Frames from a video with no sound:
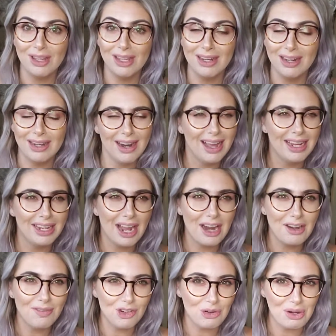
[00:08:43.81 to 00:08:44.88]
And I kind
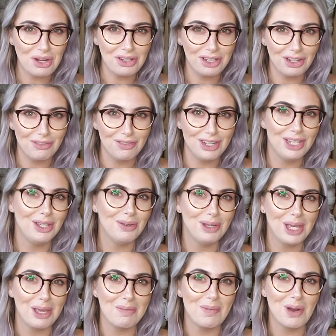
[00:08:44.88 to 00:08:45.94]
of treat it like a video
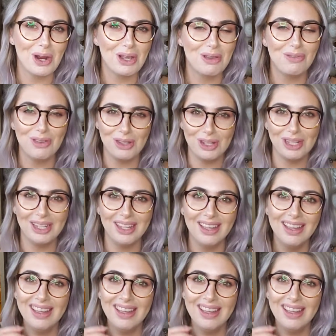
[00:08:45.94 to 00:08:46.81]
game where I feel like